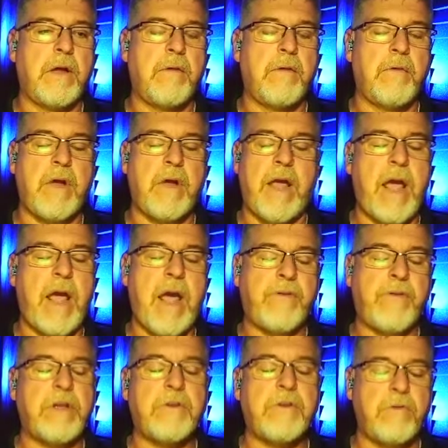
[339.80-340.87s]

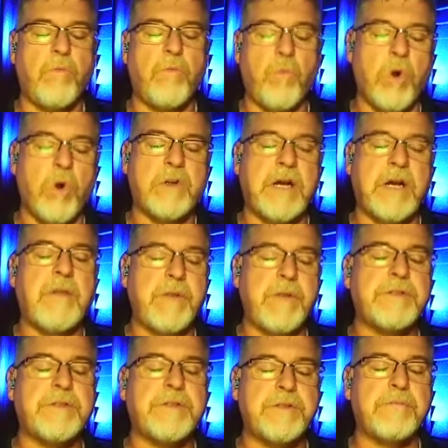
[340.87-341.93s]
having worked on
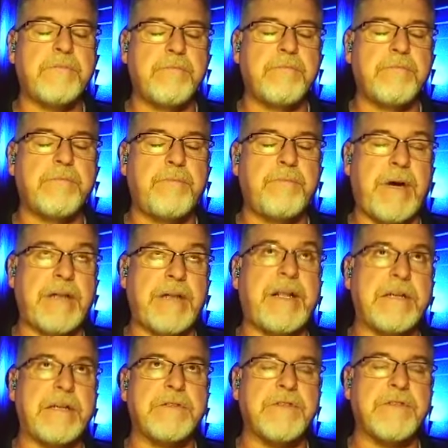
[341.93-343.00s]
this
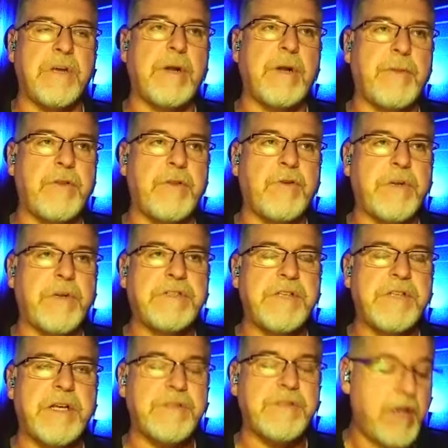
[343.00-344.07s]
podcast that's coming up on the
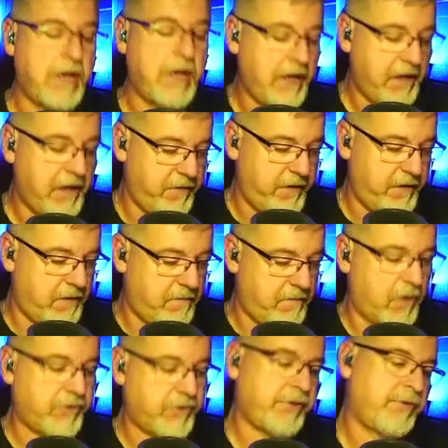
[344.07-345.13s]
26th the
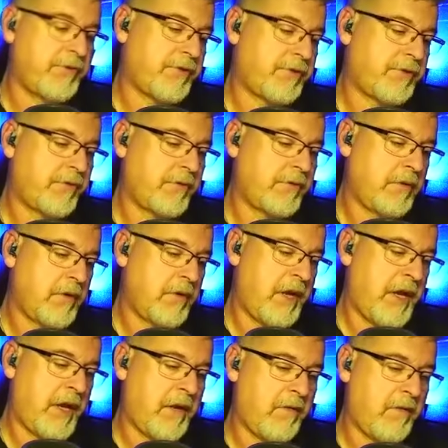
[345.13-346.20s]
emotions
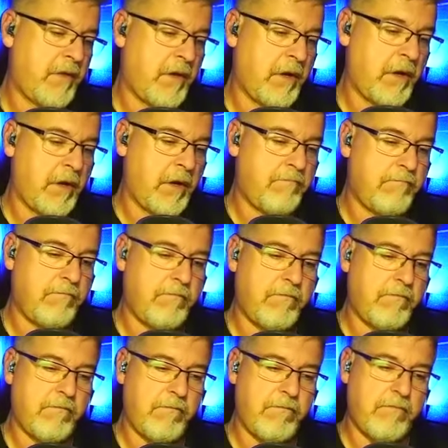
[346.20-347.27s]
and the
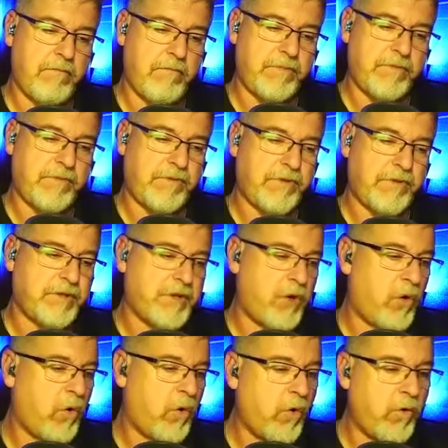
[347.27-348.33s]
just the
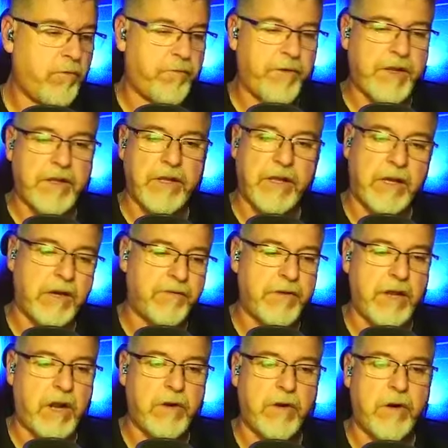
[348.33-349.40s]
whole feeling of
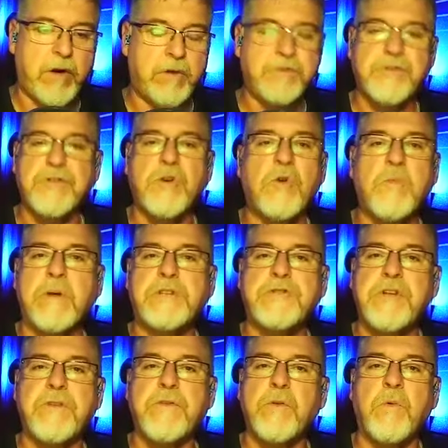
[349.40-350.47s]
it are, are so much
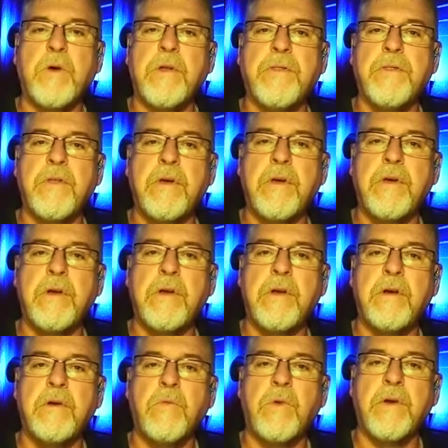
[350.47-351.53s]
different with
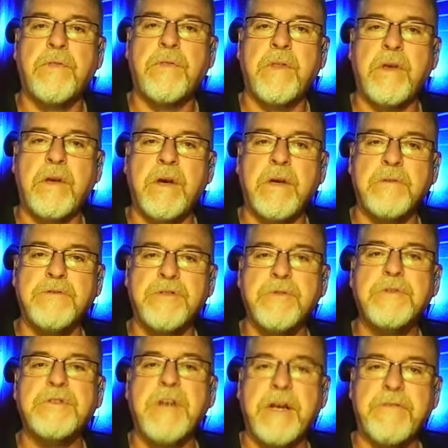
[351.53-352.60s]
with the uh,
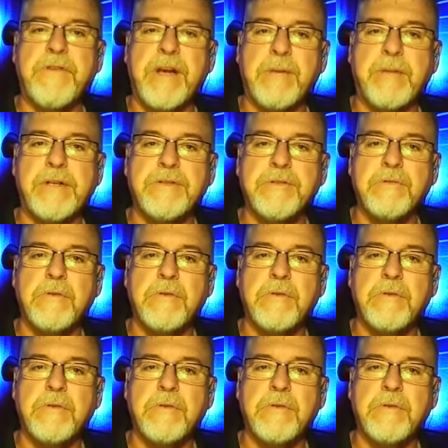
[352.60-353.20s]
suicide families